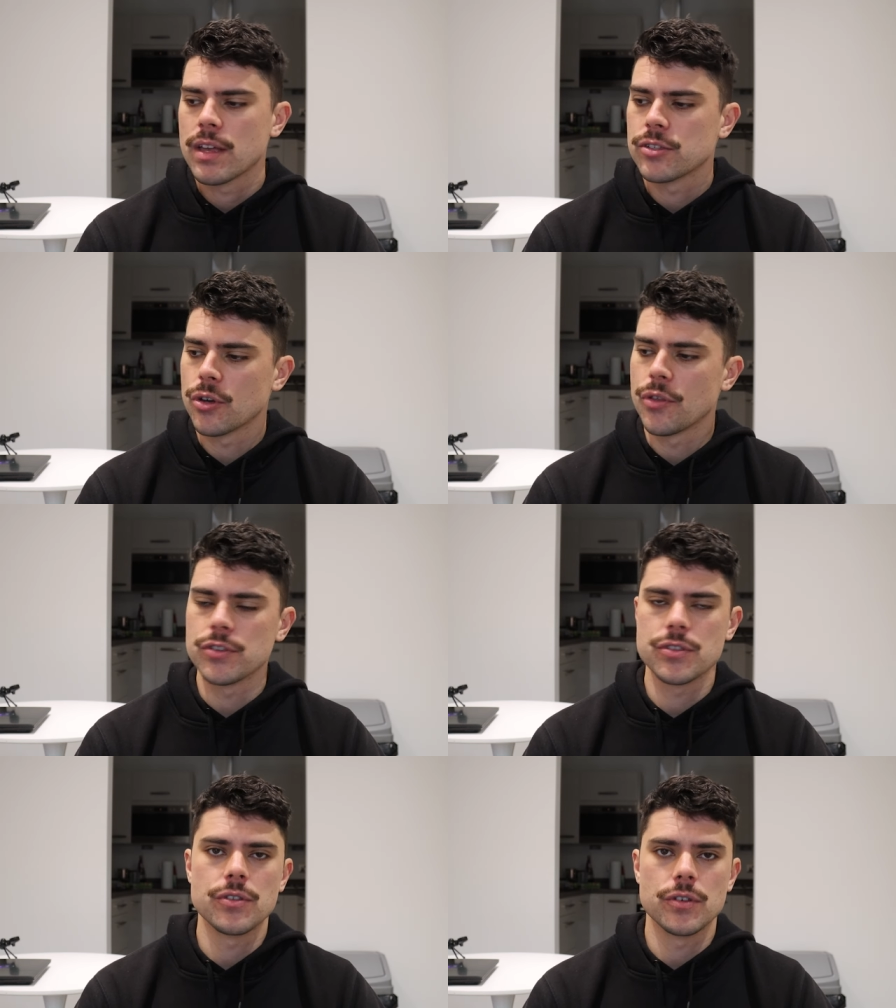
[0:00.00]
So
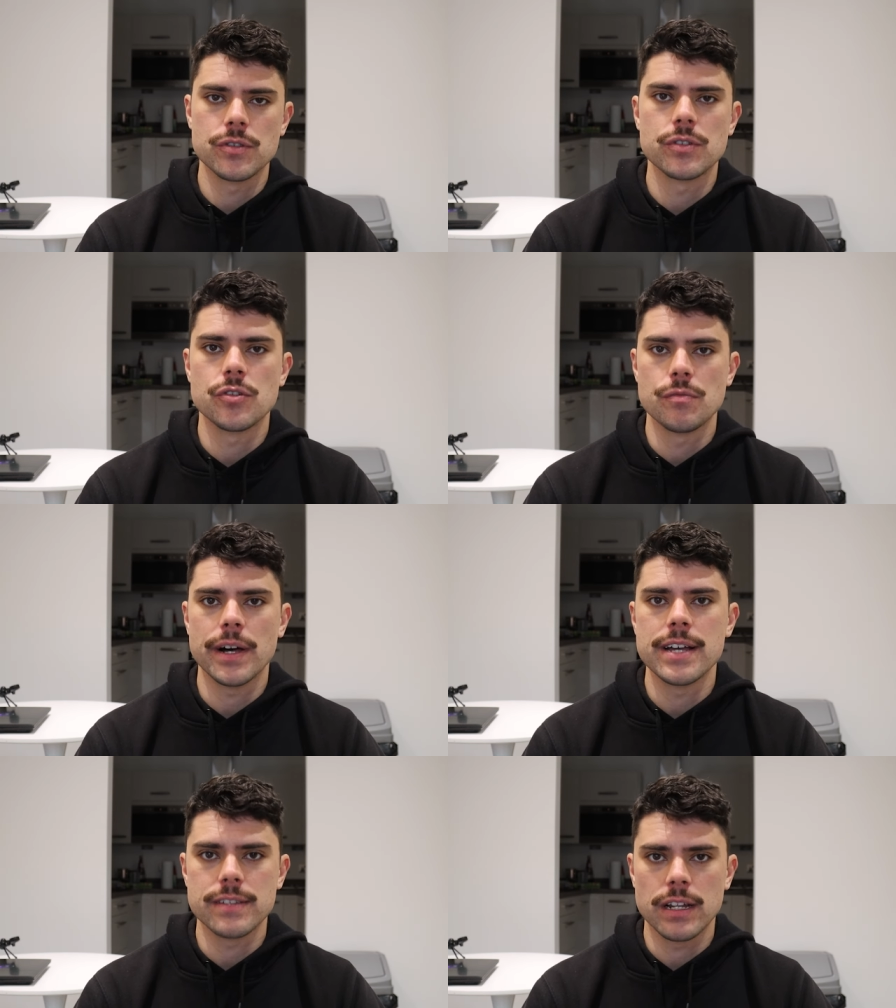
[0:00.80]
those those are two
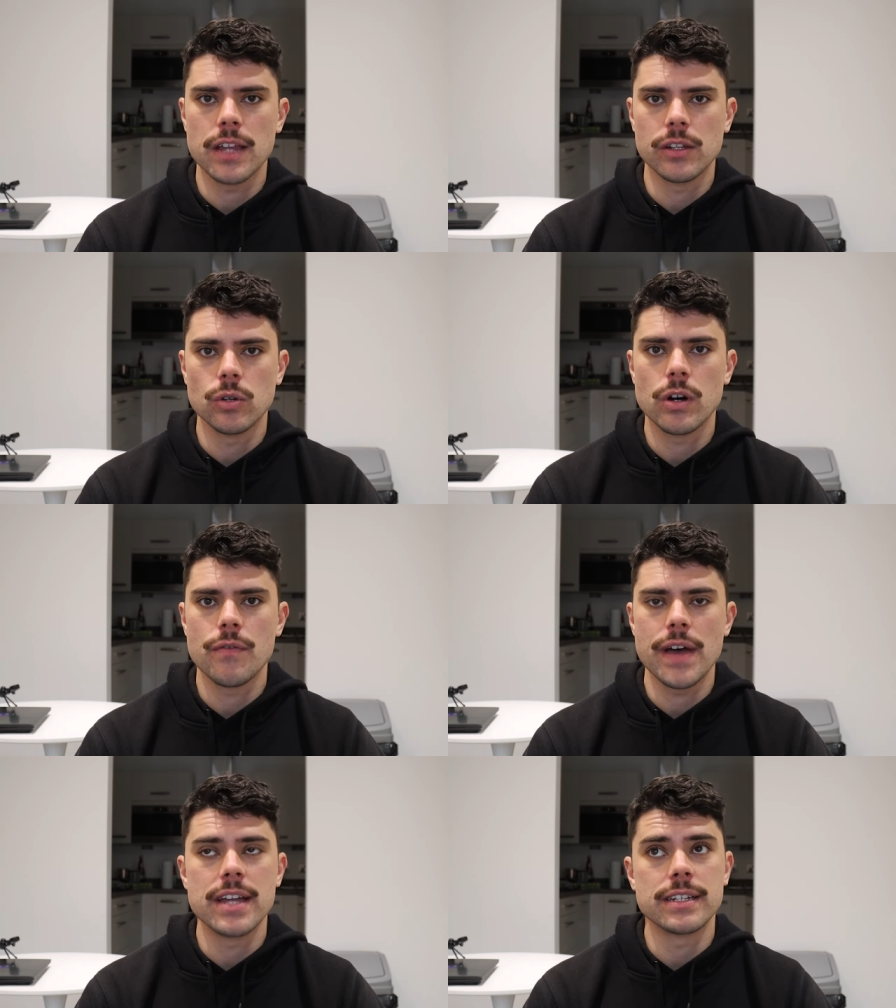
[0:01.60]
players that I like the look
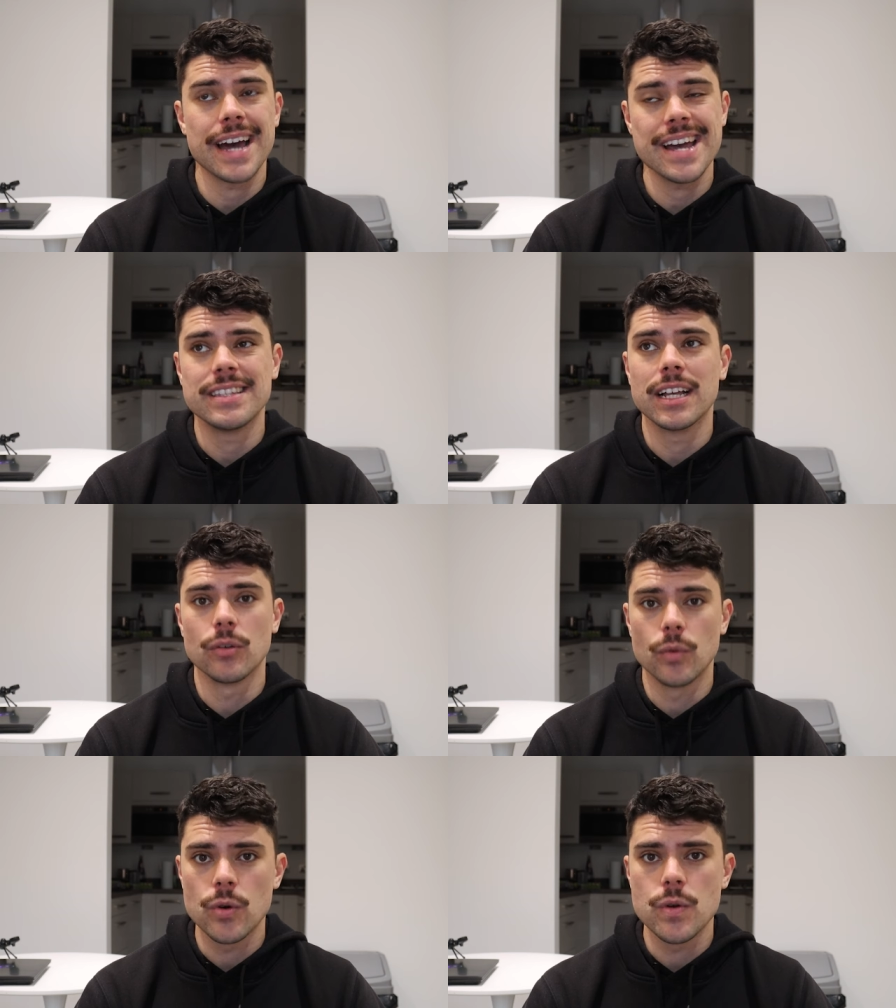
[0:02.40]
of. And K.
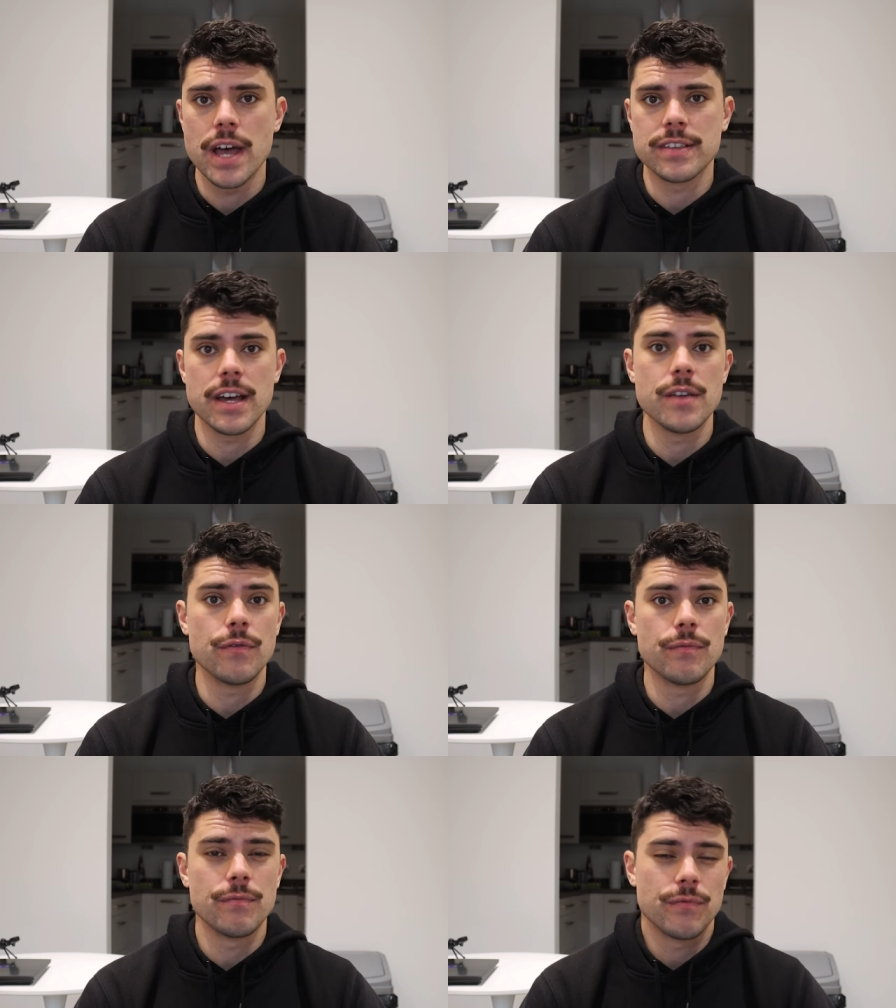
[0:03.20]
Delarue as a
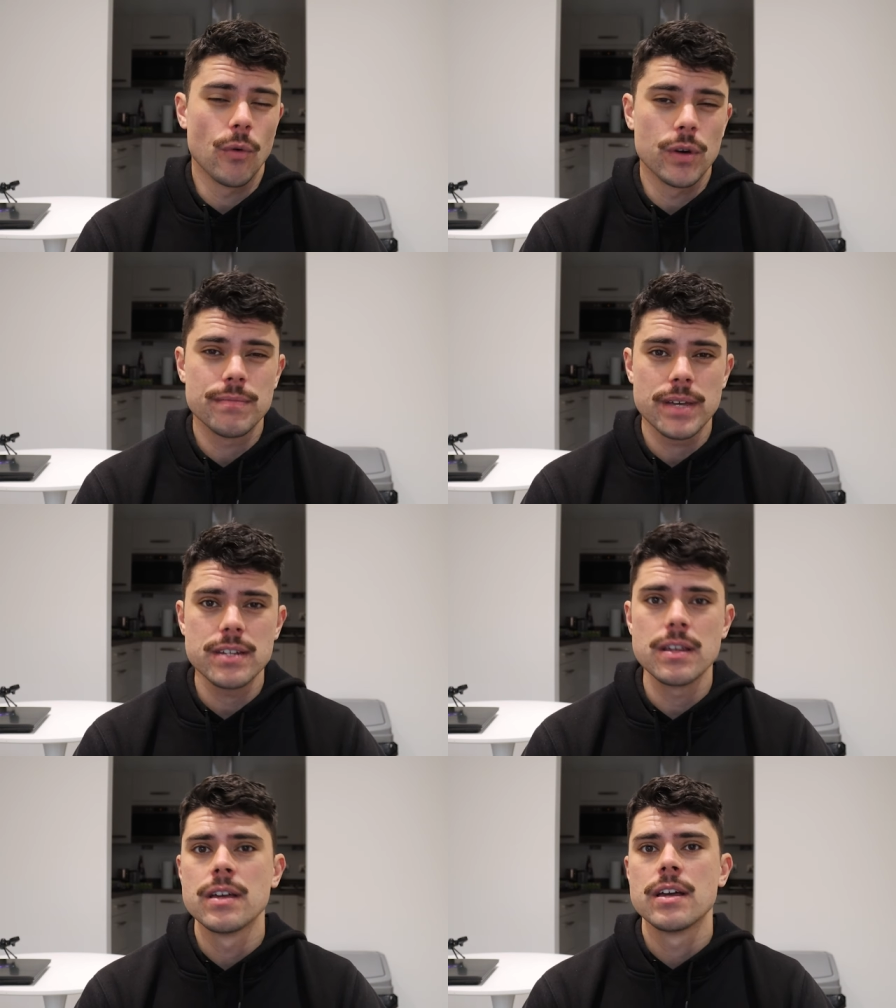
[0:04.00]
forward
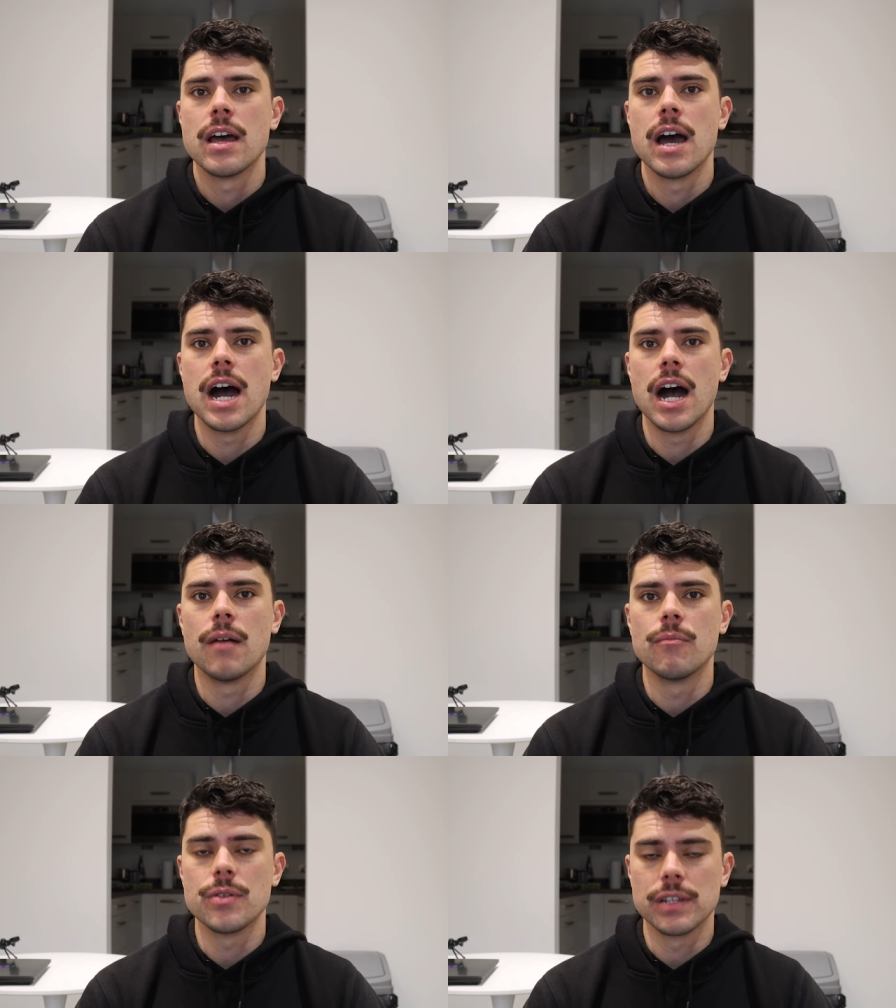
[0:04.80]
mid
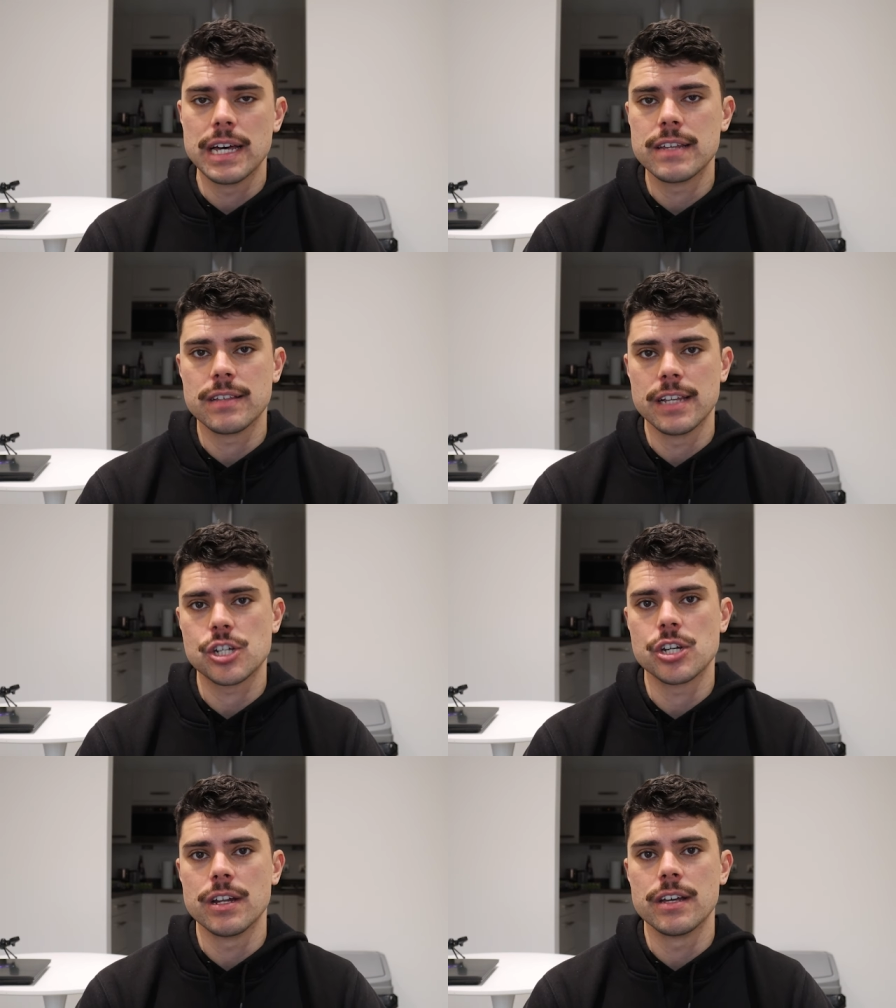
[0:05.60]
um, with the latest
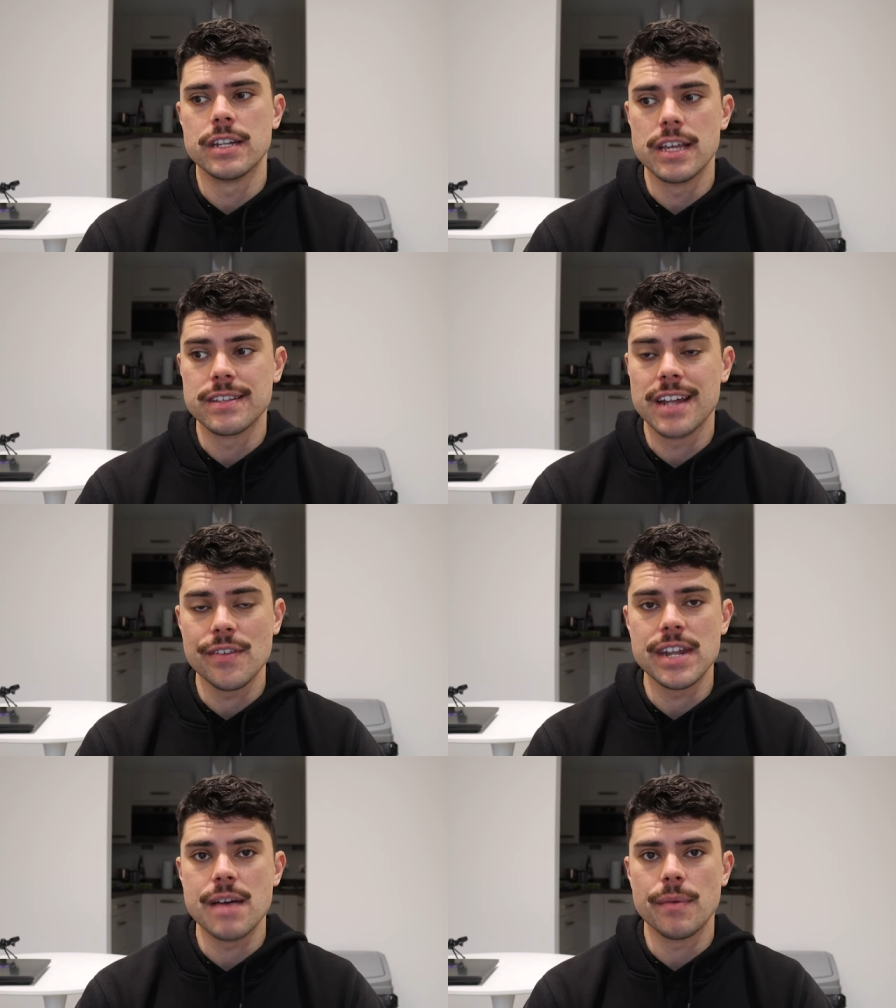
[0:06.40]
selection is
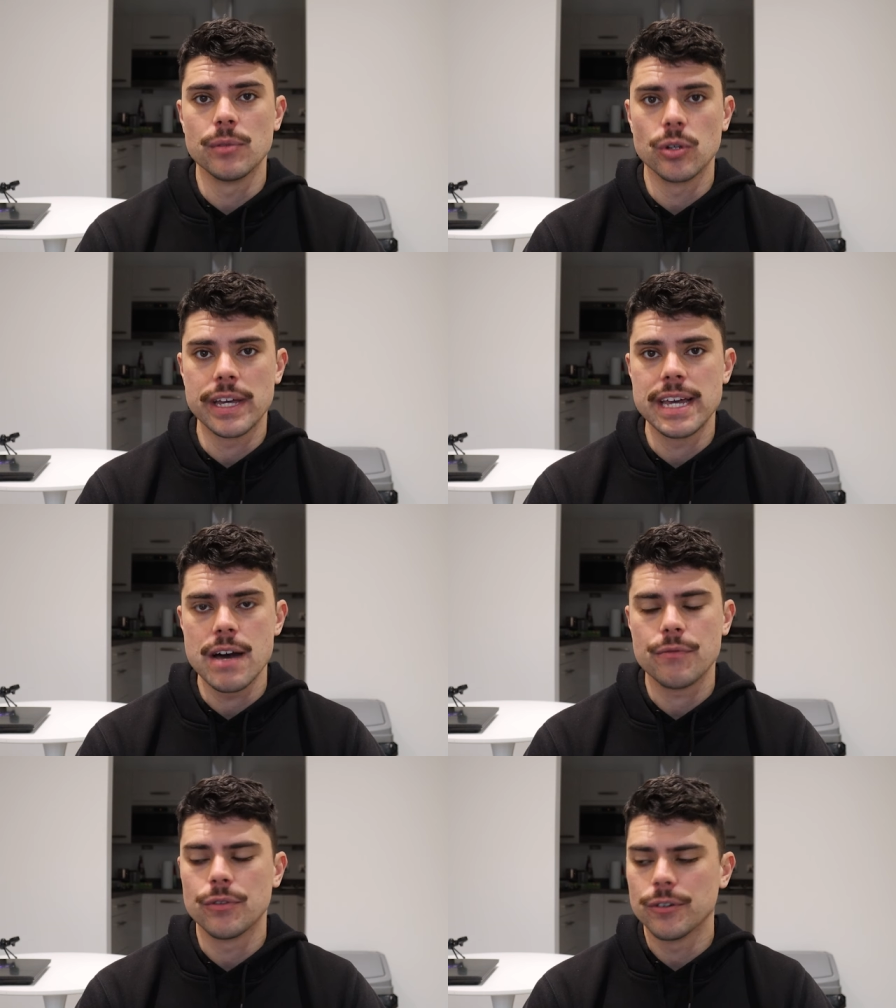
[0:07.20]
another name I'm looking
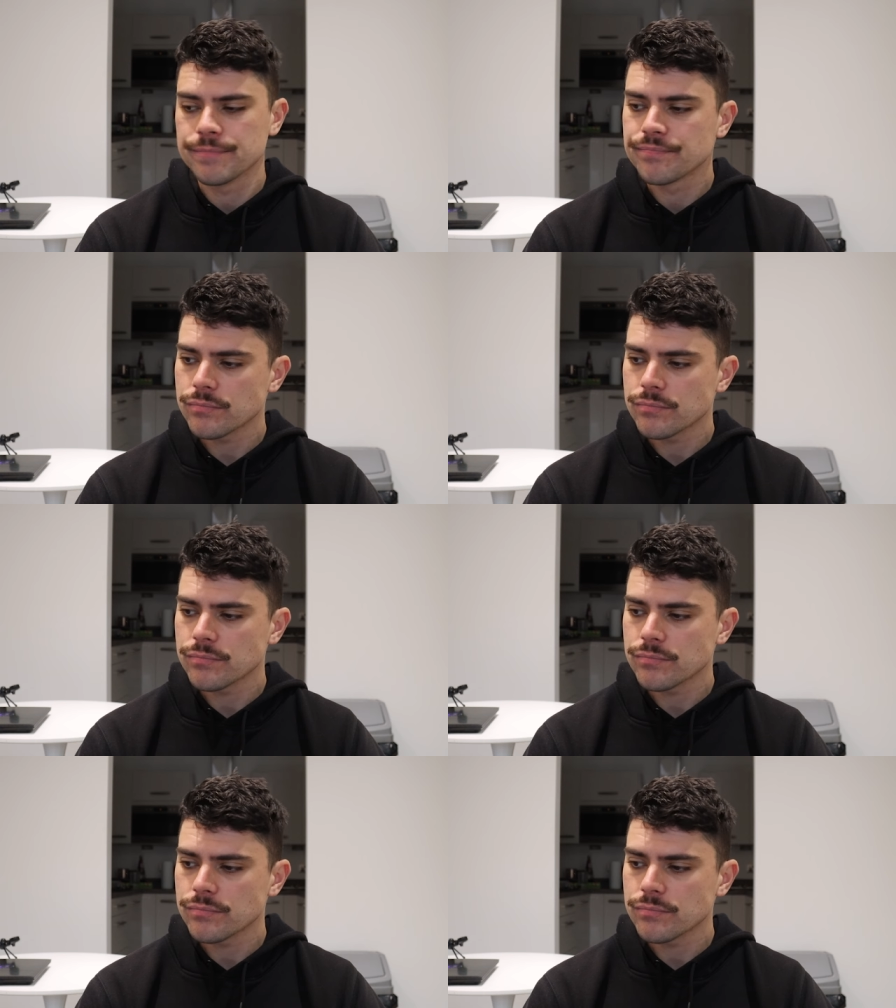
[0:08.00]
out for.